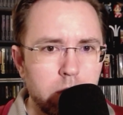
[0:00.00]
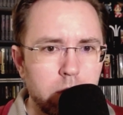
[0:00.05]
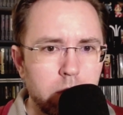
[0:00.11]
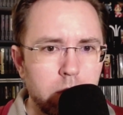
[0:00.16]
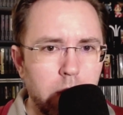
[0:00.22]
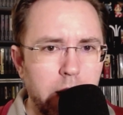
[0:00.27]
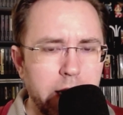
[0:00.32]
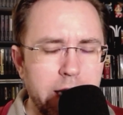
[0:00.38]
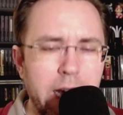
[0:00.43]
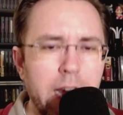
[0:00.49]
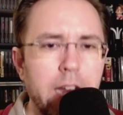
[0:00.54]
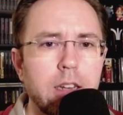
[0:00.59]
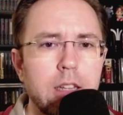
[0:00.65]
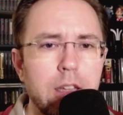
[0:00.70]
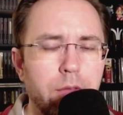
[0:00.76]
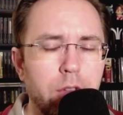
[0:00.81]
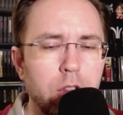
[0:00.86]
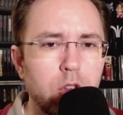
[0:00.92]
I can't
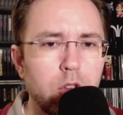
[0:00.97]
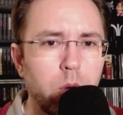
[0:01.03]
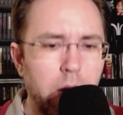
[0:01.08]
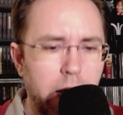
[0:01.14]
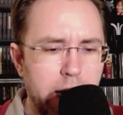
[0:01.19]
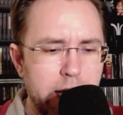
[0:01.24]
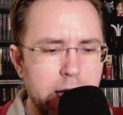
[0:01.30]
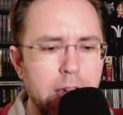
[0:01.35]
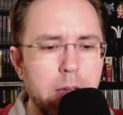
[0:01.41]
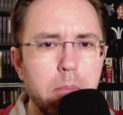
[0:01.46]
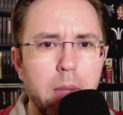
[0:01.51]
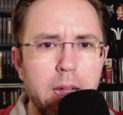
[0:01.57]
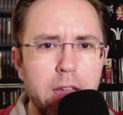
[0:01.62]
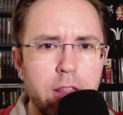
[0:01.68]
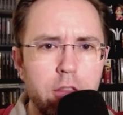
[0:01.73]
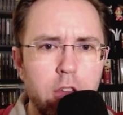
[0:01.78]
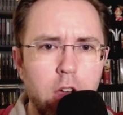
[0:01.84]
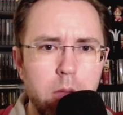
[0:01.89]
even do it. I hit my
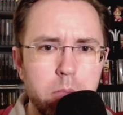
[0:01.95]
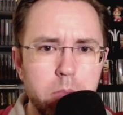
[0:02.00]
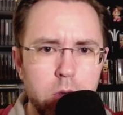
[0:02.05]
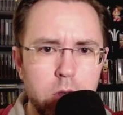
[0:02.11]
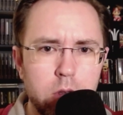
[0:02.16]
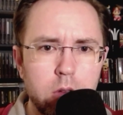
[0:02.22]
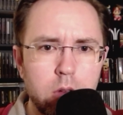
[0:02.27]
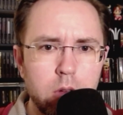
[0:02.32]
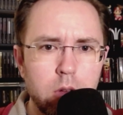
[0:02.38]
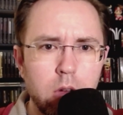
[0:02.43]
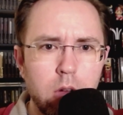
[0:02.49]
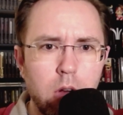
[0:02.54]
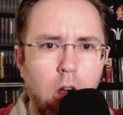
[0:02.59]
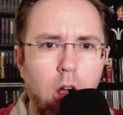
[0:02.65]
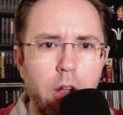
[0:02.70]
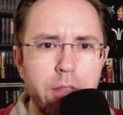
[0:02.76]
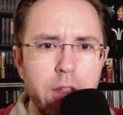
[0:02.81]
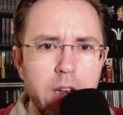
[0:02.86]
thumbs
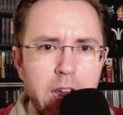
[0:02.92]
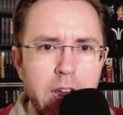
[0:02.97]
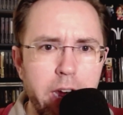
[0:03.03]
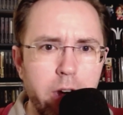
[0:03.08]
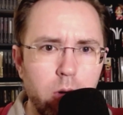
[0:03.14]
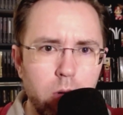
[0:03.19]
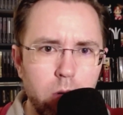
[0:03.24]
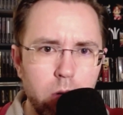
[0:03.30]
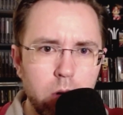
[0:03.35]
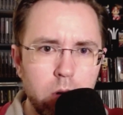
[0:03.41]
on the nail.